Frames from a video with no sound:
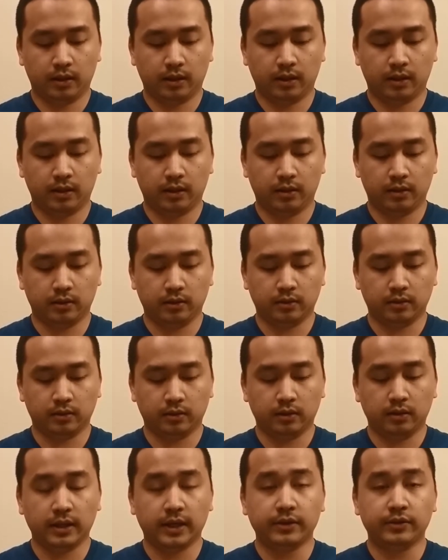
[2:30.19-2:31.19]
a
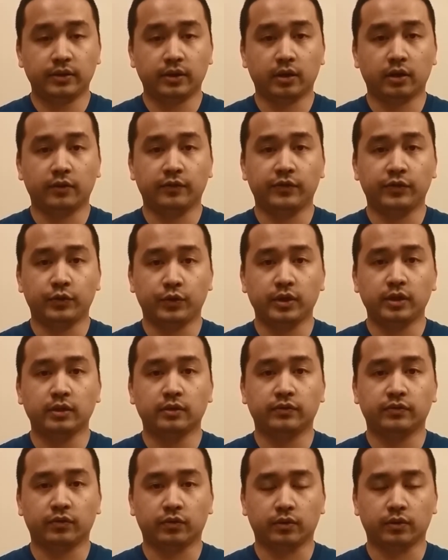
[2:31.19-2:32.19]
length of 3
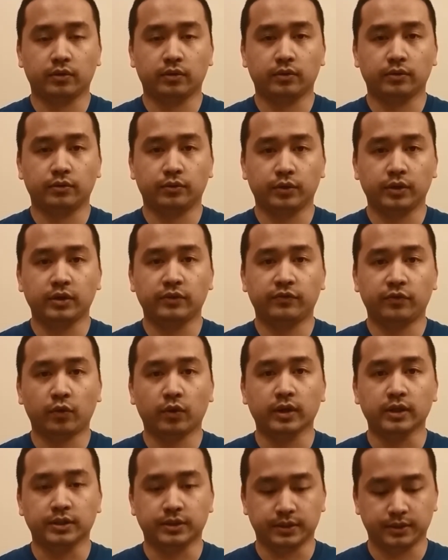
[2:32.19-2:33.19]
to
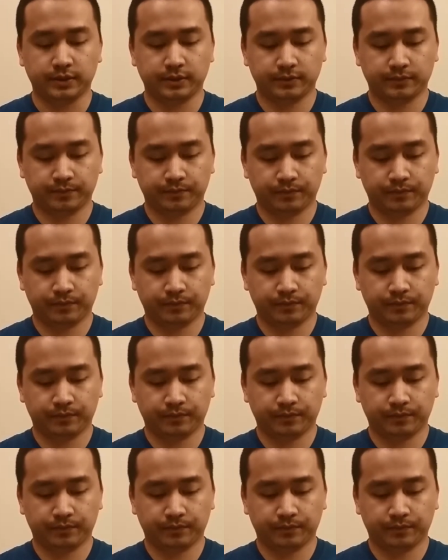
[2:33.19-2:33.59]
4 inches,